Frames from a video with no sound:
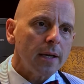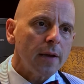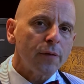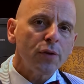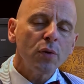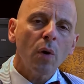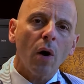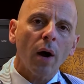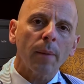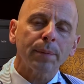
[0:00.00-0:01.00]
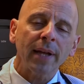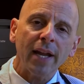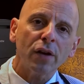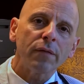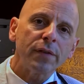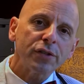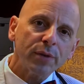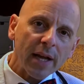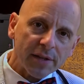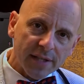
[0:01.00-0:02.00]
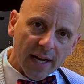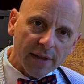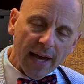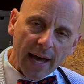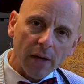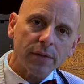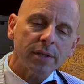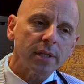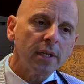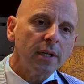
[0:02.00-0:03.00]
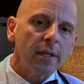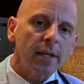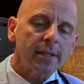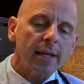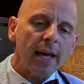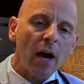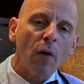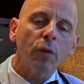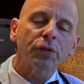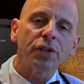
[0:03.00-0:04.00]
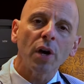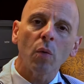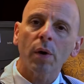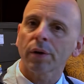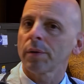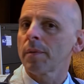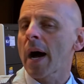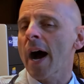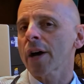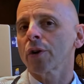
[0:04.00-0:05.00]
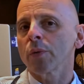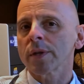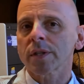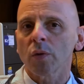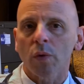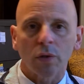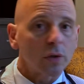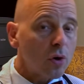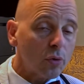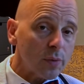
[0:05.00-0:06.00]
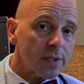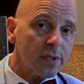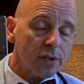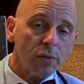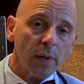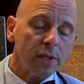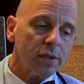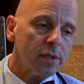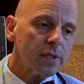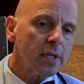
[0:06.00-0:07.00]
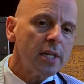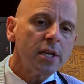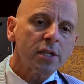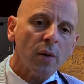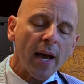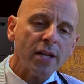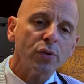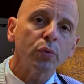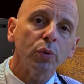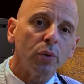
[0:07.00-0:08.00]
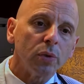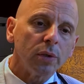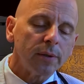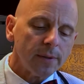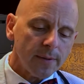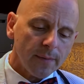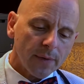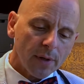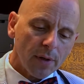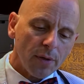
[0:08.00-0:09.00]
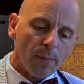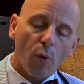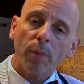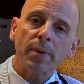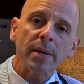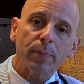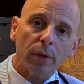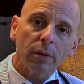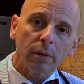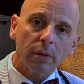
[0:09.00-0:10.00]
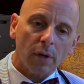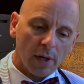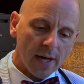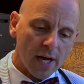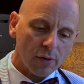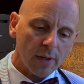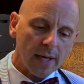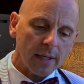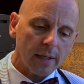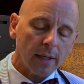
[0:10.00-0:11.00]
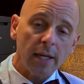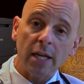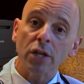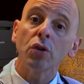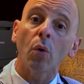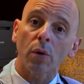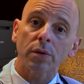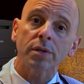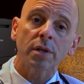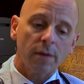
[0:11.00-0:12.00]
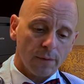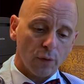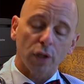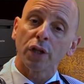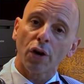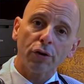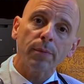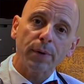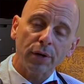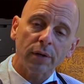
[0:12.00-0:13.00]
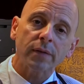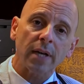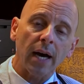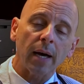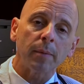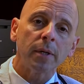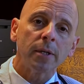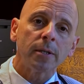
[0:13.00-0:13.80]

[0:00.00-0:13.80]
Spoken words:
if you are planning on venturing outside the house, it's helpful to know what are higher risk and what are lower risk situations. So as a rule, the more people are congregating indoors for a longer period of time,